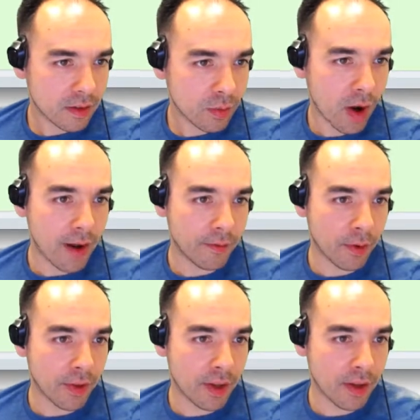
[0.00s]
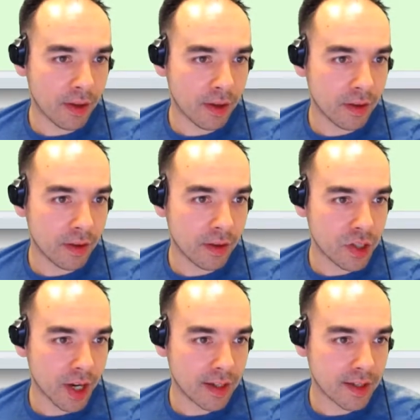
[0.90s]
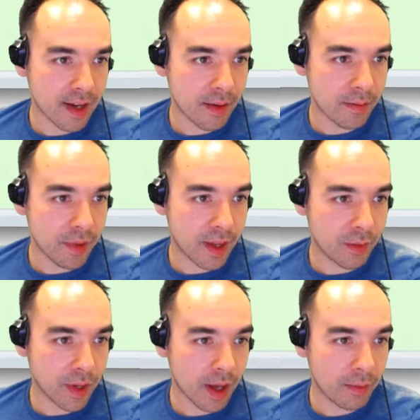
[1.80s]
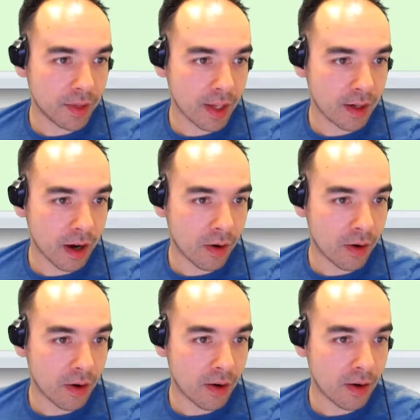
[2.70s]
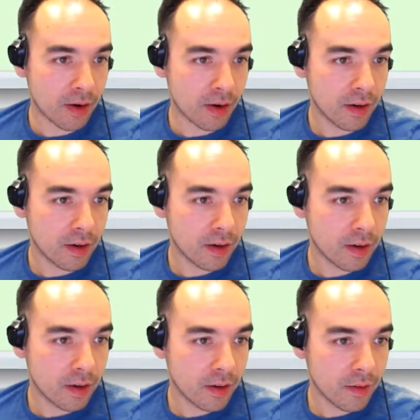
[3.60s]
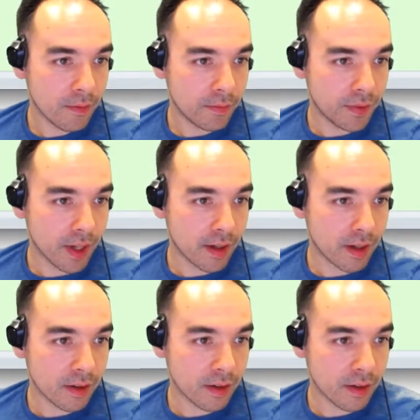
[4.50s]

right, from the JSM, then we update our data.